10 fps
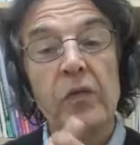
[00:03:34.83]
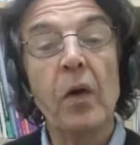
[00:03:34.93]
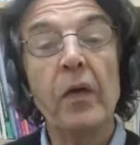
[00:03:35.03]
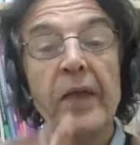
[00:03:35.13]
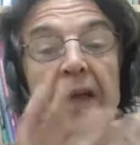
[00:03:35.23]

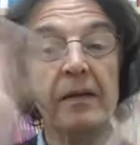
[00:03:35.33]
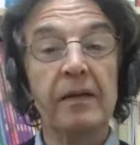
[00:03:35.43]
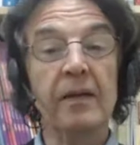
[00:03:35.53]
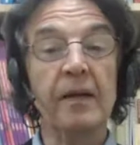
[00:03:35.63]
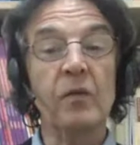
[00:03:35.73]
well then
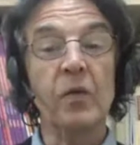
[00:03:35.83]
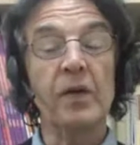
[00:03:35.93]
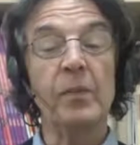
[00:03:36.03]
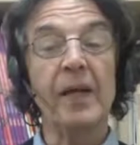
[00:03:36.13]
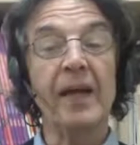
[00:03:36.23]
it
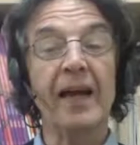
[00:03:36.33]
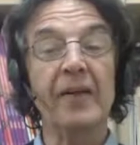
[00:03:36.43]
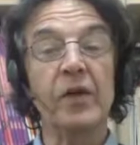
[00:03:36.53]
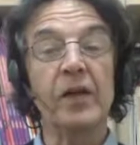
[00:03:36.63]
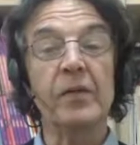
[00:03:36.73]
wouldn't be
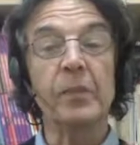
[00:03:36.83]
language,